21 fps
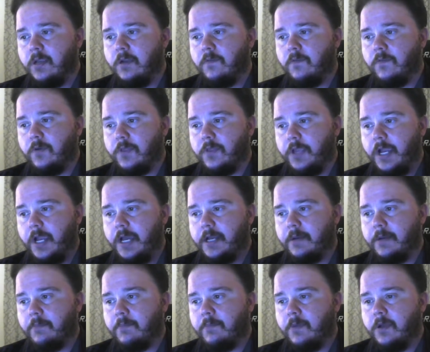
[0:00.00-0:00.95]
for the
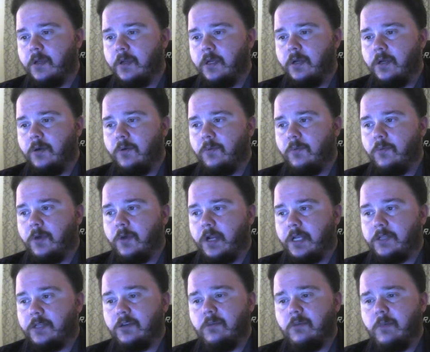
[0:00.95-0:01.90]
item. When
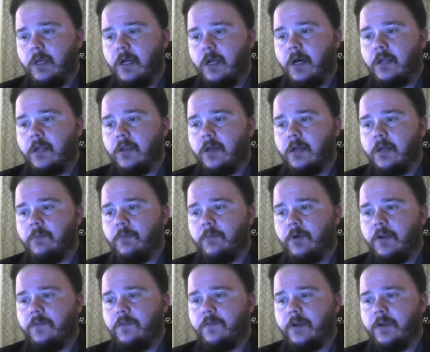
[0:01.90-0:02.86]
I told my online
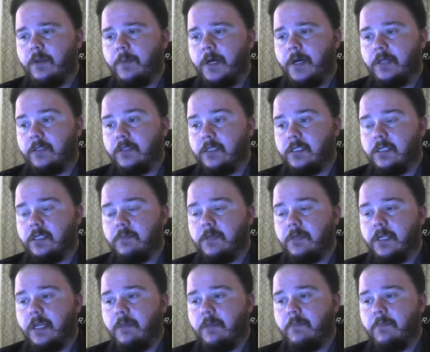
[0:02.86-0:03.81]
boyfriend about this, he
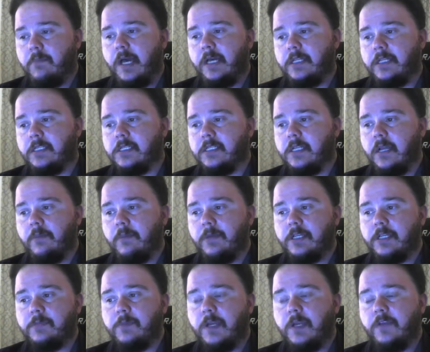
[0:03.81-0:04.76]
became mad and said I
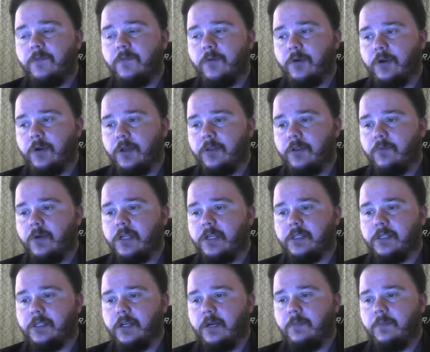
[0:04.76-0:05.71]
must pay for it, otherwise,
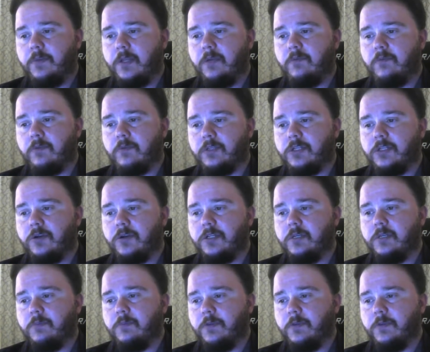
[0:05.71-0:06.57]
the company will charge him